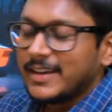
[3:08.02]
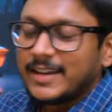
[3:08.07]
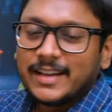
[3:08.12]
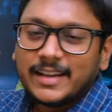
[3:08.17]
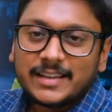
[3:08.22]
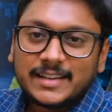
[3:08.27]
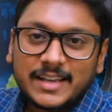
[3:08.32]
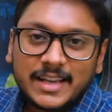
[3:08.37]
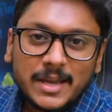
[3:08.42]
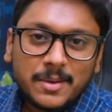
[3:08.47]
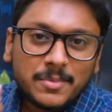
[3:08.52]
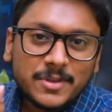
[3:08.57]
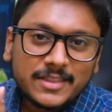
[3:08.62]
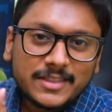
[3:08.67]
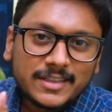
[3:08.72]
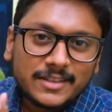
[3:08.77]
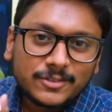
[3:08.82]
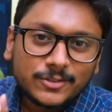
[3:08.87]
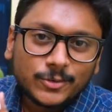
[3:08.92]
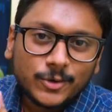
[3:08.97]
It came in
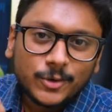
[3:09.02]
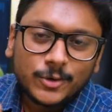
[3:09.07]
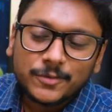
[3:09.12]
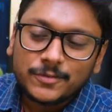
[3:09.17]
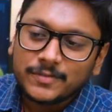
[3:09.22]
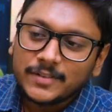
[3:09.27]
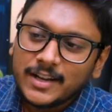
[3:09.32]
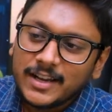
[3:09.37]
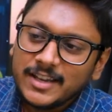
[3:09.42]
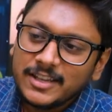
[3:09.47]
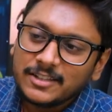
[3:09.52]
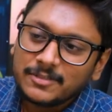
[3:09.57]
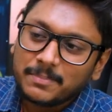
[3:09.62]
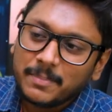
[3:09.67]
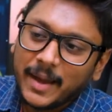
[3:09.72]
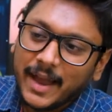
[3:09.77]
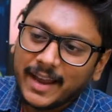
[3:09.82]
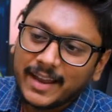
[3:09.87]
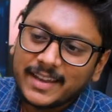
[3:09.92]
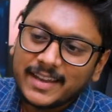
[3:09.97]
this sort of nice
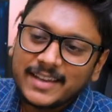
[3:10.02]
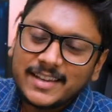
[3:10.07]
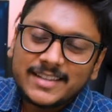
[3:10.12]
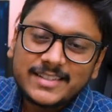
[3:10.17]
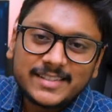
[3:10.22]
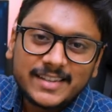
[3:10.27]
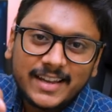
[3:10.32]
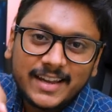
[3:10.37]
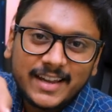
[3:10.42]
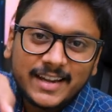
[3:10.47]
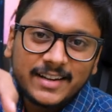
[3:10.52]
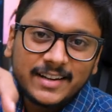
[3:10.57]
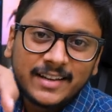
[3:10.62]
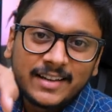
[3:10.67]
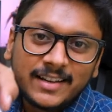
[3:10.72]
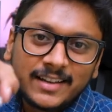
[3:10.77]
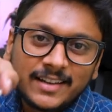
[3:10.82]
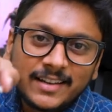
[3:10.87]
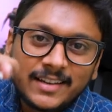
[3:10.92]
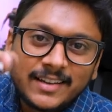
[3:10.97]
package, and
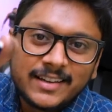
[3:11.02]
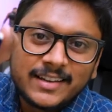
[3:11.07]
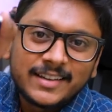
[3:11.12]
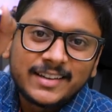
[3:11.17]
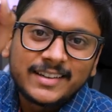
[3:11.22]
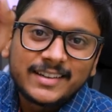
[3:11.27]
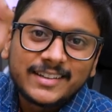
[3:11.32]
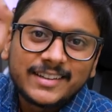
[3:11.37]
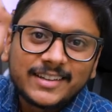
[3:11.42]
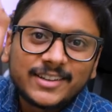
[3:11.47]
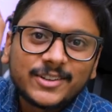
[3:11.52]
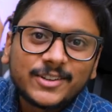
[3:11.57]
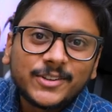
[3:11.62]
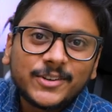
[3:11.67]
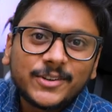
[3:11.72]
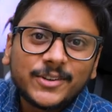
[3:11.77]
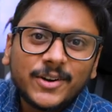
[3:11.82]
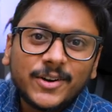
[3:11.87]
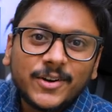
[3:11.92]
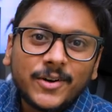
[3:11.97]
here
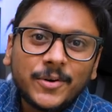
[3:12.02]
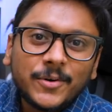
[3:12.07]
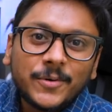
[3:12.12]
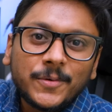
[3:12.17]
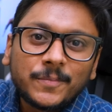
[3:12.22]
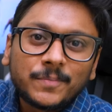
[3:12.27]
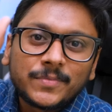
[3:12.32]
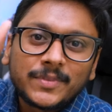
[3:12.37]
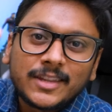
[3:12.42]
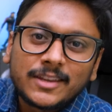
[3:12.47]
you go.